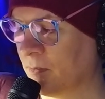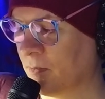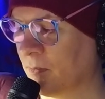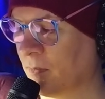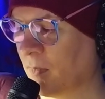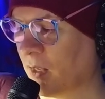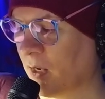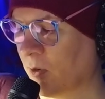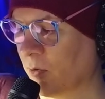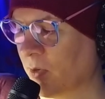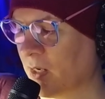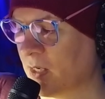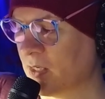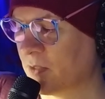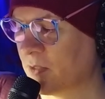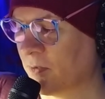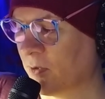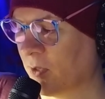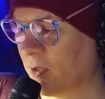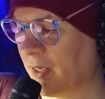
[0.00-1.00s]
A rise
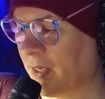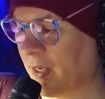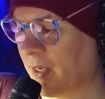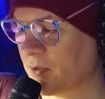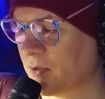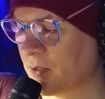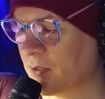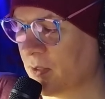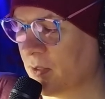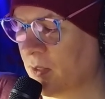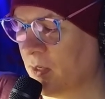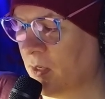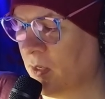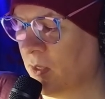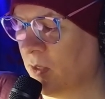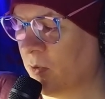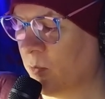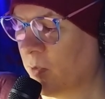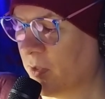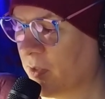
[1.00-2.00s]
falling out
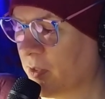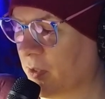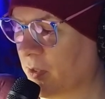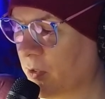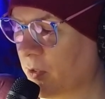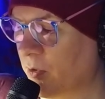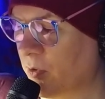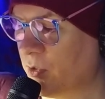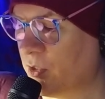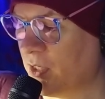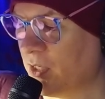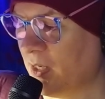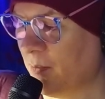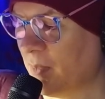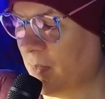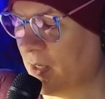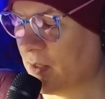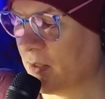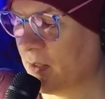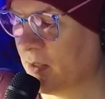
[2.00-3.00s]
with the Noguchi
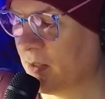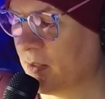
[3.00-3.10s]
meant the